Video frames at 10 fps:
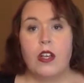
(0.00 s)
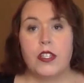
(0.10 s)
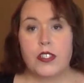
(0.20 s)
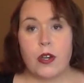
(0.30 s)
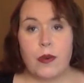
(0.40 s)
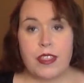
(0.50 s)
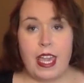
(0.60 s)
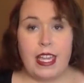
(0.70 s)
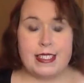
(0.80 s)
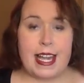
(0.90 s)
So with
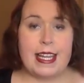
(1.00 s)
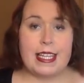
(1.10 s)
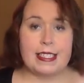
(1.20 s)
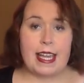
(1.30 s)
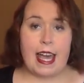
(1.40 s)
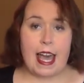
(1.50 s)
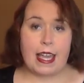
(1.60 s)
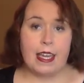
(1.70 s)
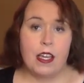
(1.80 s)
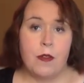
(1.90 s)
the anxiety
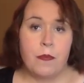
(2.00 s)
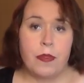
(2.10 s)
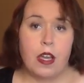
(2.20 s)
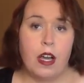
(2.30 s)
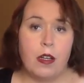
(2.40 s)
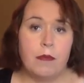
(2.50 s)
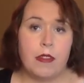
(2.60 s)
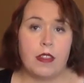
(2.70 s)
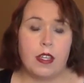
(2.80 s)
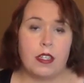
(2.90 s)
attack,
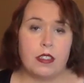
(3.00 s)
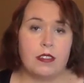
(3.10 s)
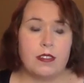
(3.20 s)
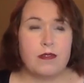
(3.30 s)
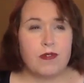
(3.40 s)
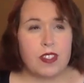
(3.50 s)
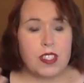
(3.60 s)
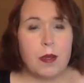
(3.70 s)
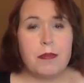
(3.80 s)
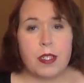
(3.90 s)
um, the
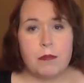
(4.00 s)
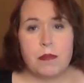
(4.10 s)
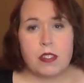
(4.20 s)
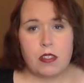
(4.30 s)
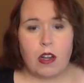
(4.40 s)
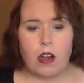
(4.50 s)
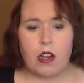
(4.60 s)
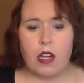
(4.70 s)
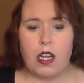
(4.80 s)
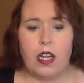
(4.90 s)
symptoms
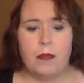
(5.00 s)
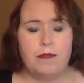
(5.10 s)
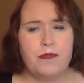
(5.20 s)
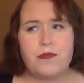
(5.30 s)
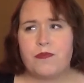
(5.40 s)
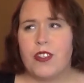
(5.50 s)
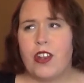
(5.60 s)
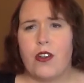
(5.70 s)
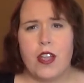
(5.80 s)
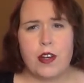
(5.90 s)
are, um,
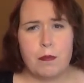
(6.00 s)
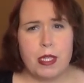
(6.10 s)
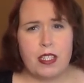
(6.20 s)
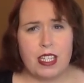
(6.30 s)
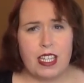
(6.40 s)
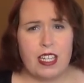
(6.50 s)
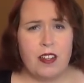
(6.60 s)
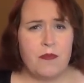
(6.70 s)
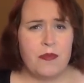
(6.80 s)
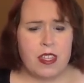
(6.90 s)
you know,
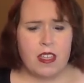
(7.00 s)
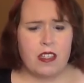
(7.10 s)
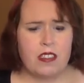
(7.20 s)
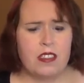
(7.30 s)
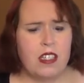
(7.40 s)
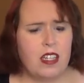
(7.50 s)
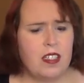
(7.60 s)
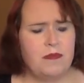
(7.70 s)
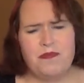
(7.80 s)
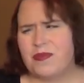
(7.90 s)
irritability,
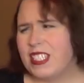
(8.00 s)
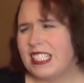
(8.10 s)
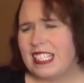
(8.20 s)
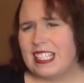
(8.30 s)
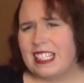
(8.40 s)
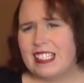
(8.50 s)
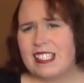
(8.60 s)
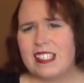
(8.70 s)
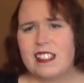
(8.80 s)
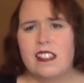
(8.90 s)
um,
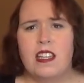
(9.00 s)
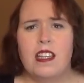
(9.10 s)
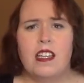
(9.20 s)
dizziness,